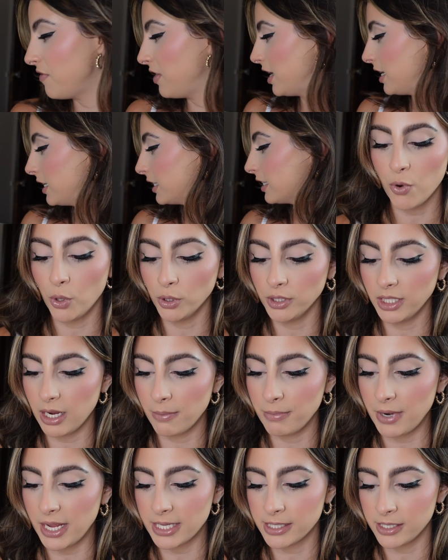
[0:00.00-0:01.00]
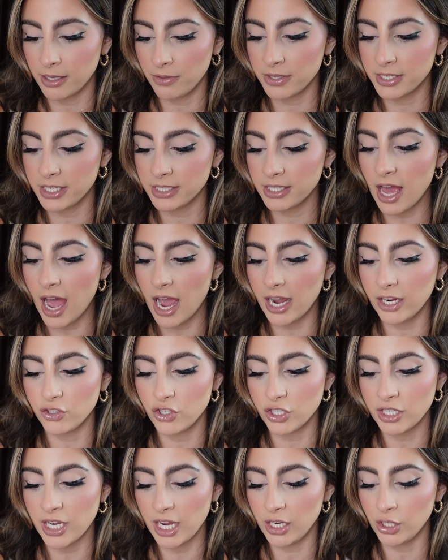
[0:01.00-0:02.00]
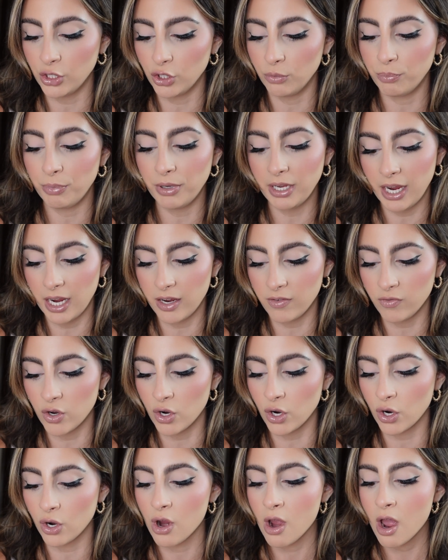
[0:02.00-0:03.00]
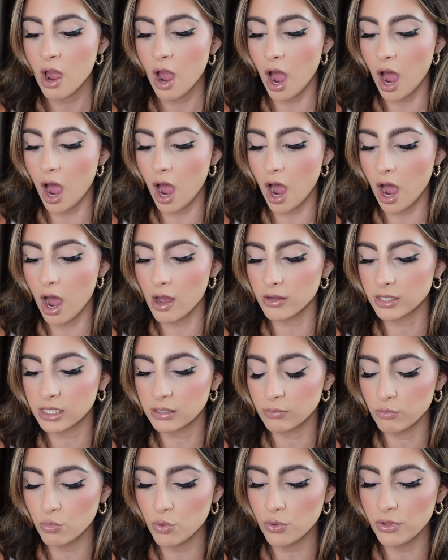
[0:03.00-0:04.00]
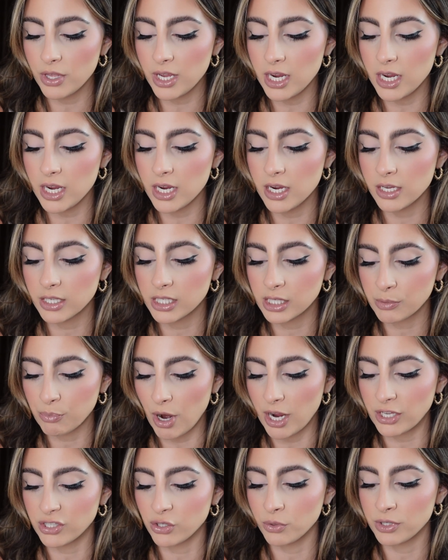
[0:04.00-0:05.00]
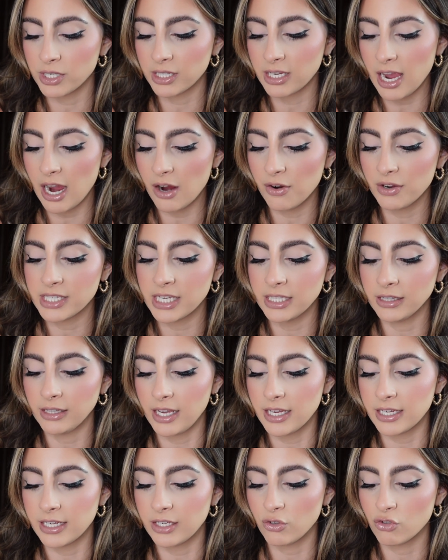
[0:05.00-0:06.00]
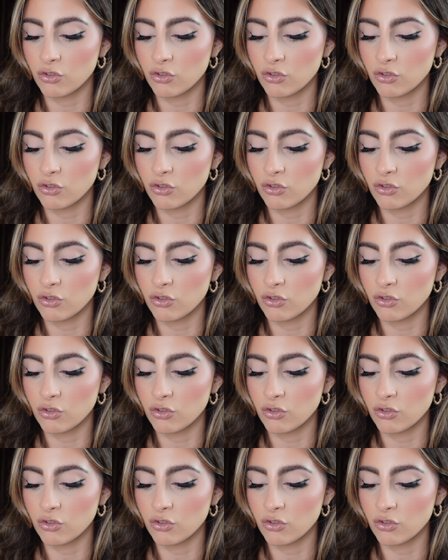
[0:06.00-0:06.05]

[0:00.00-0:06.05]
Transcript: this. Holding up nicely. This is the IGK Good Behavior smoothing spray. So it's a keratin-like